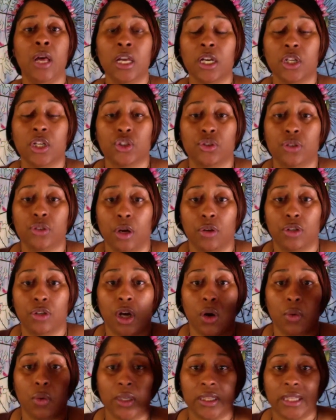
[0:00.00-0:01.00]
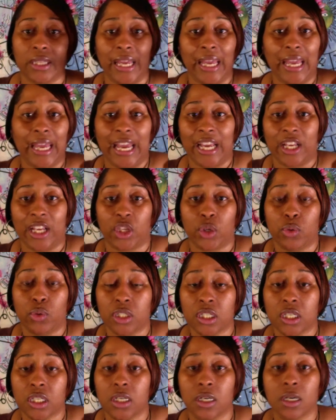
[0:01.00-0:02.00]
because you don't know what the heck you
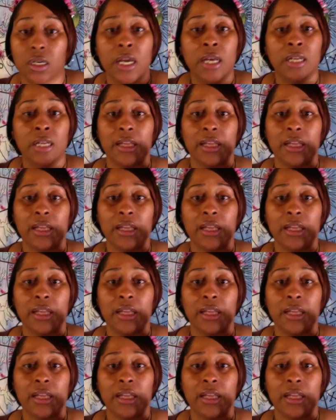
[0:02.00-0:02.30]
took